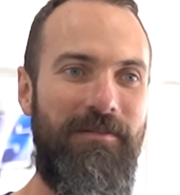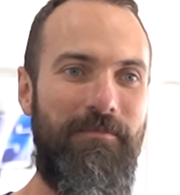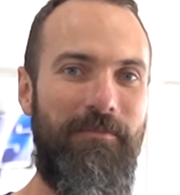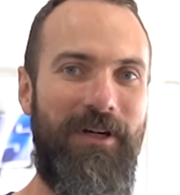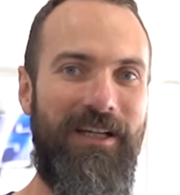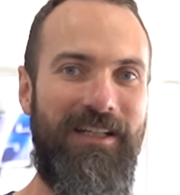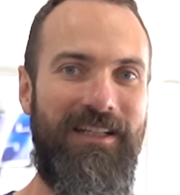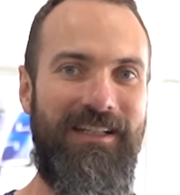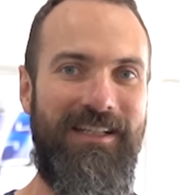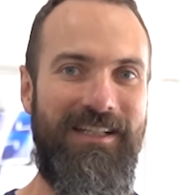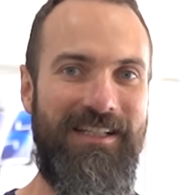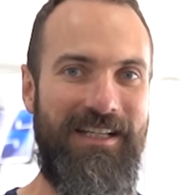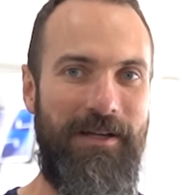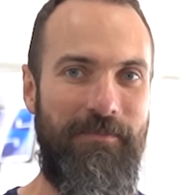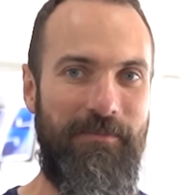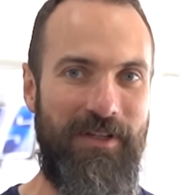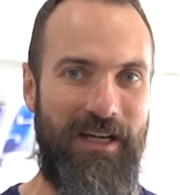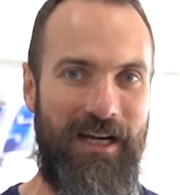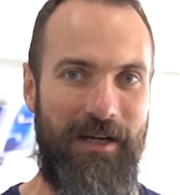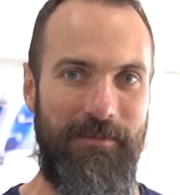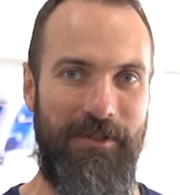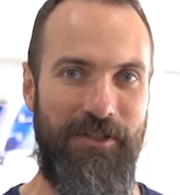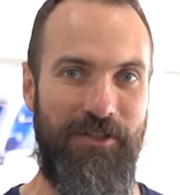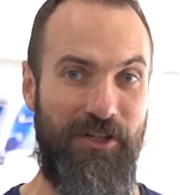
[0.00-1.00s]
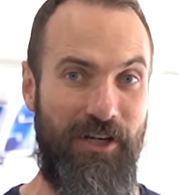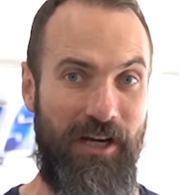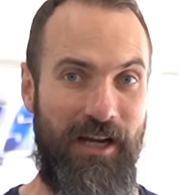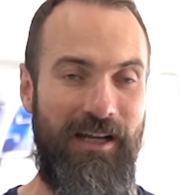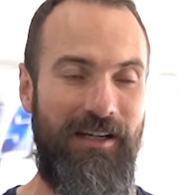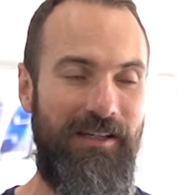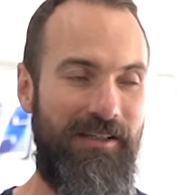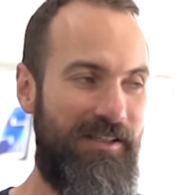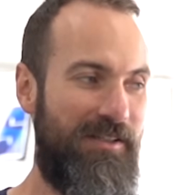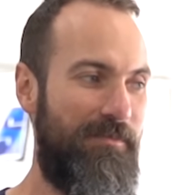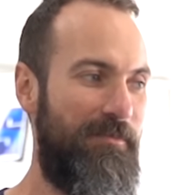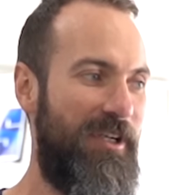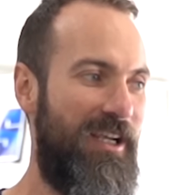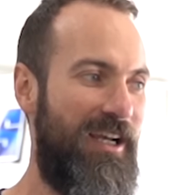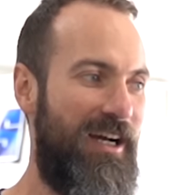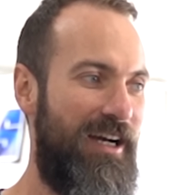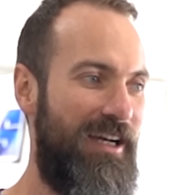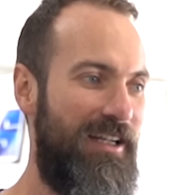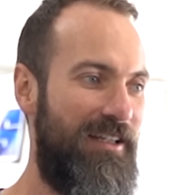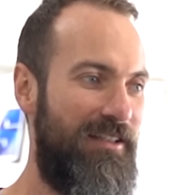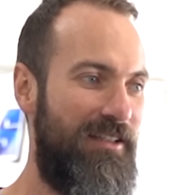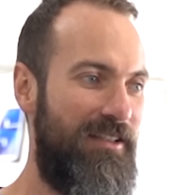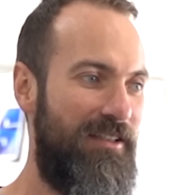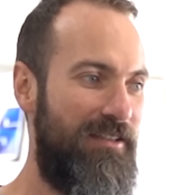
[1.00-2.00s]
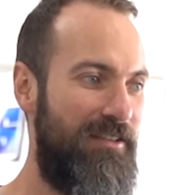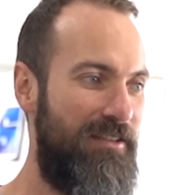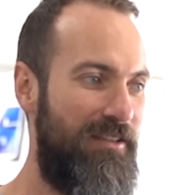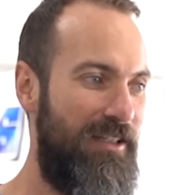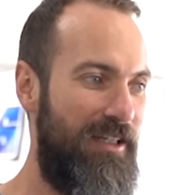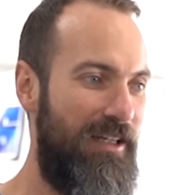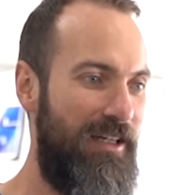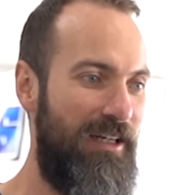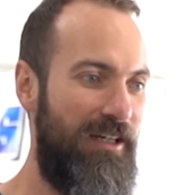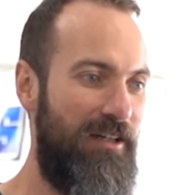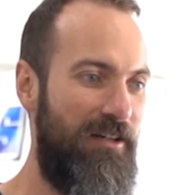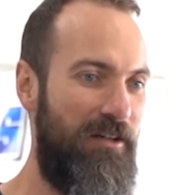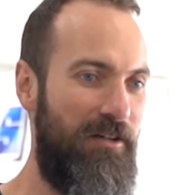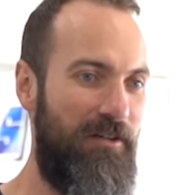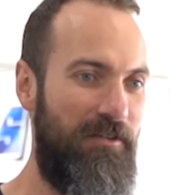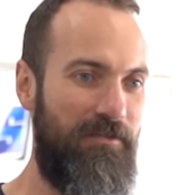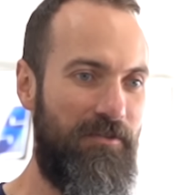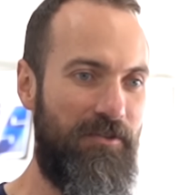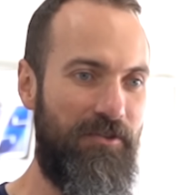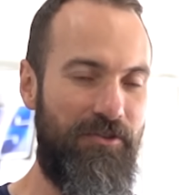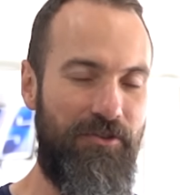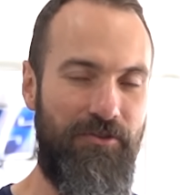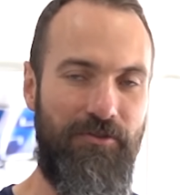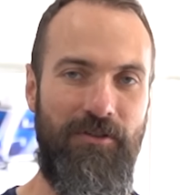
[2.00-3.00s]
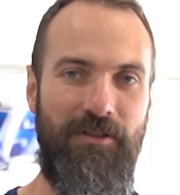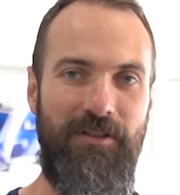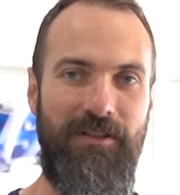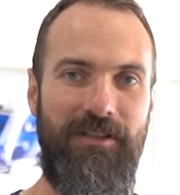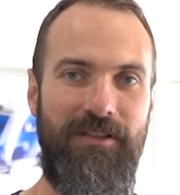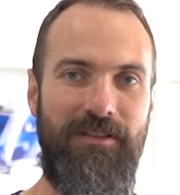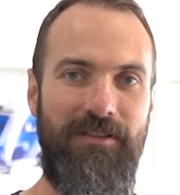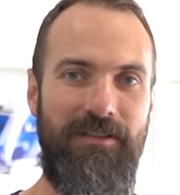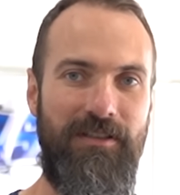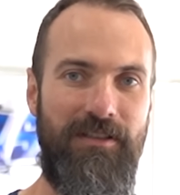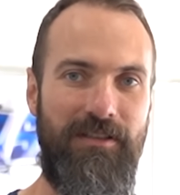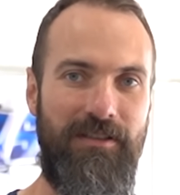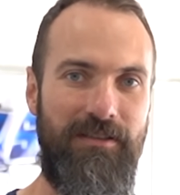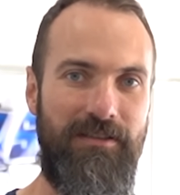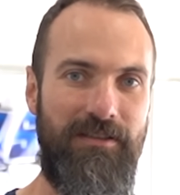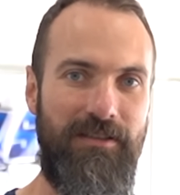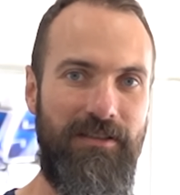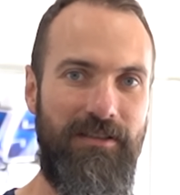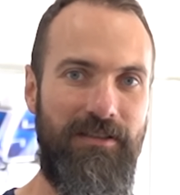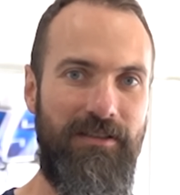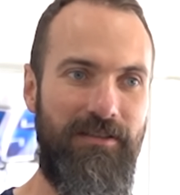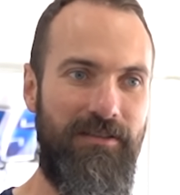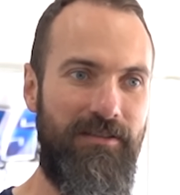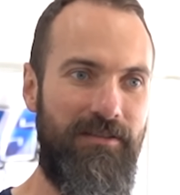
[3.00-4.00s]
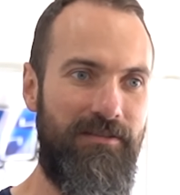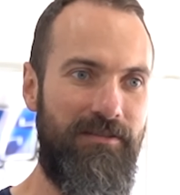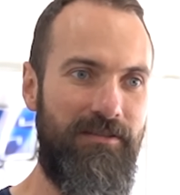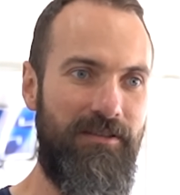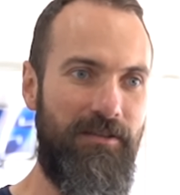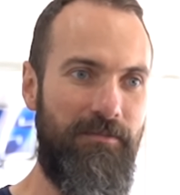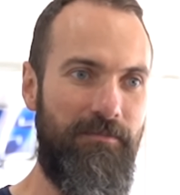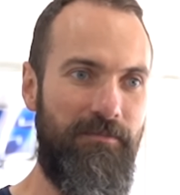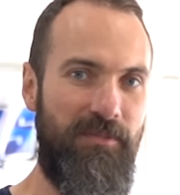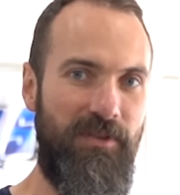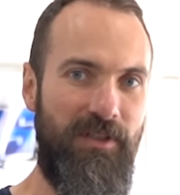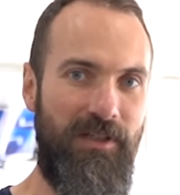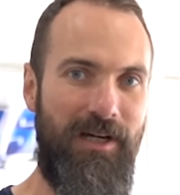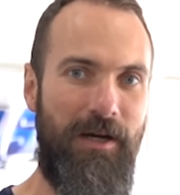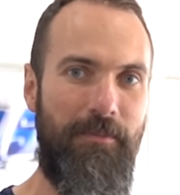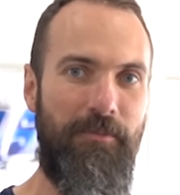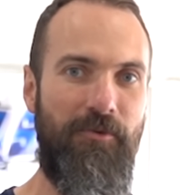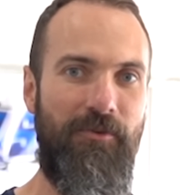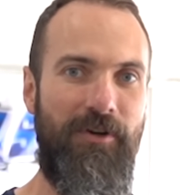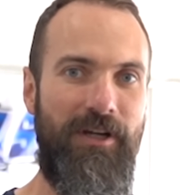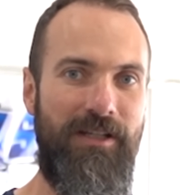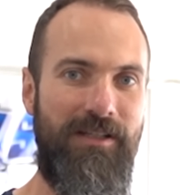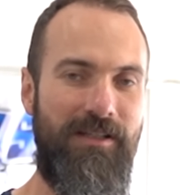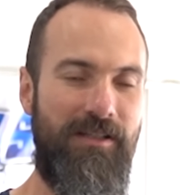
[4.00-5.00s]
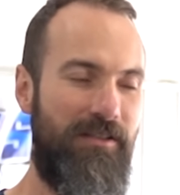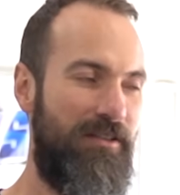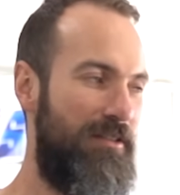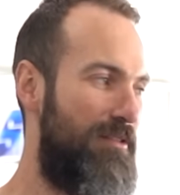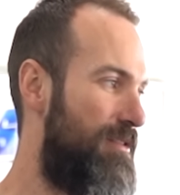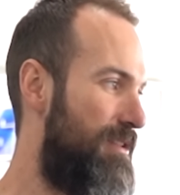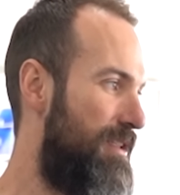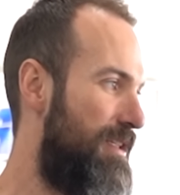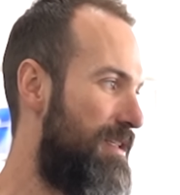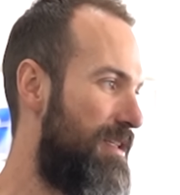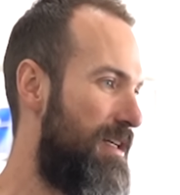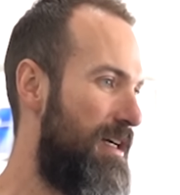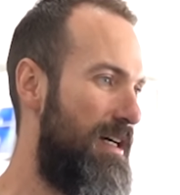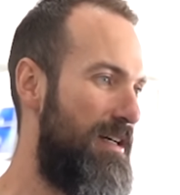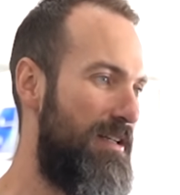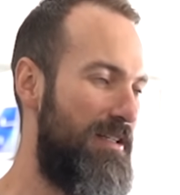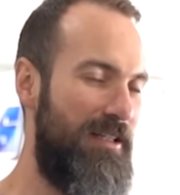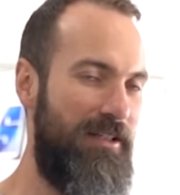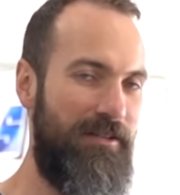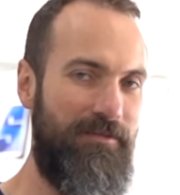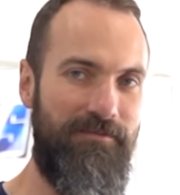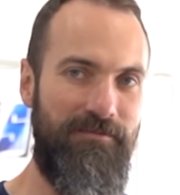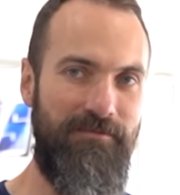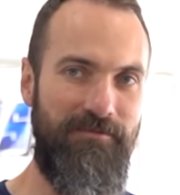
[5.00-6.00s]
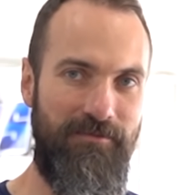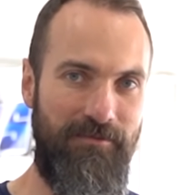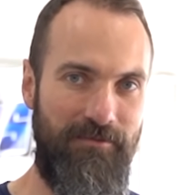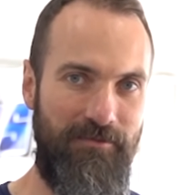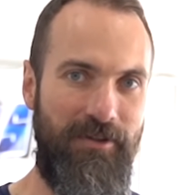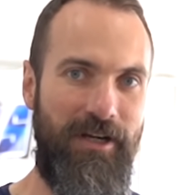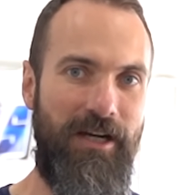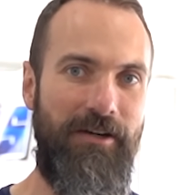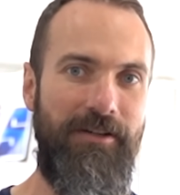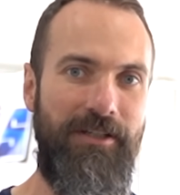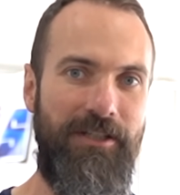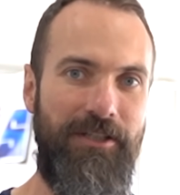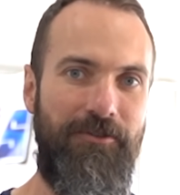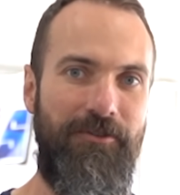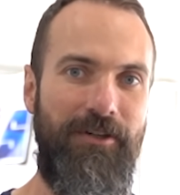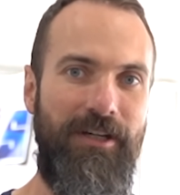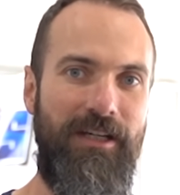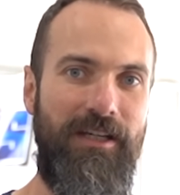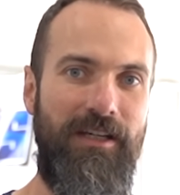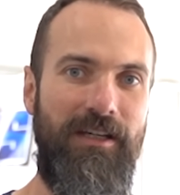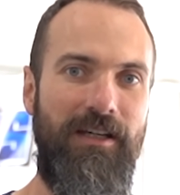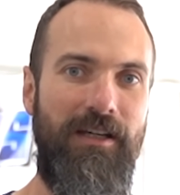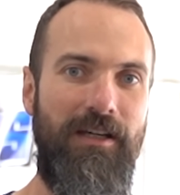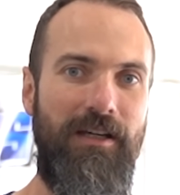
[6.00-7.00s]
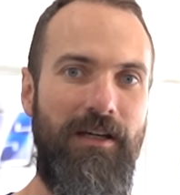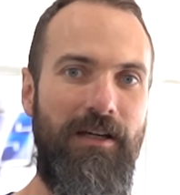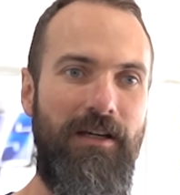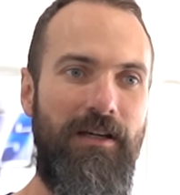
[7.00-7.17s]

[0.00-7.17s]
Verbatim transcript: But at the same time, the challenge behind uh, of controlling the, the, the upgrades on these cars are very tricky.